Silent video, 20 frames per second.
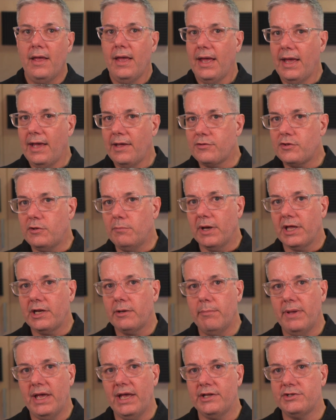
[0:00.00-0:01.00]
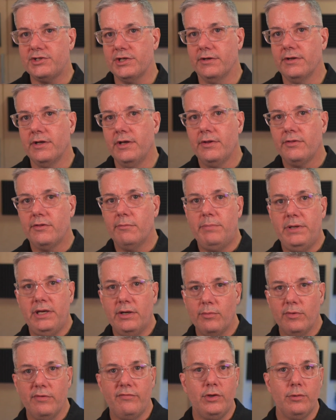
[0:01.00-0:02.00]
As you might imagine, the peer
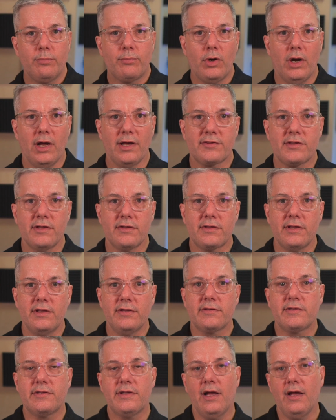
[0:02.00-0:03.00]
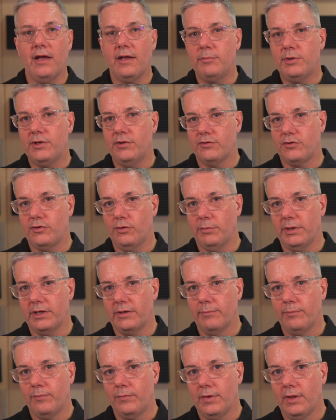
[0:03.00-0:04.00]
review process is time-consuming.
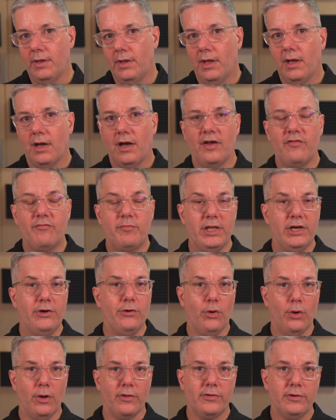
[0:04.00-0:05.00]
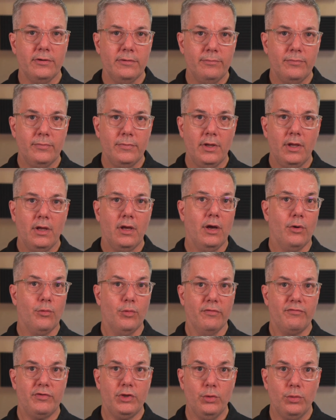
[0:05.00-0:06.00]
I've been an author. a
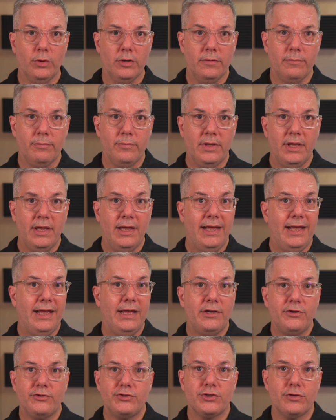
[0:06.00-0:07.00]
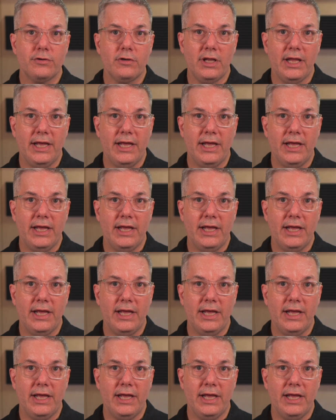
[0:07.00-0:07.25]
reviewer, and a journal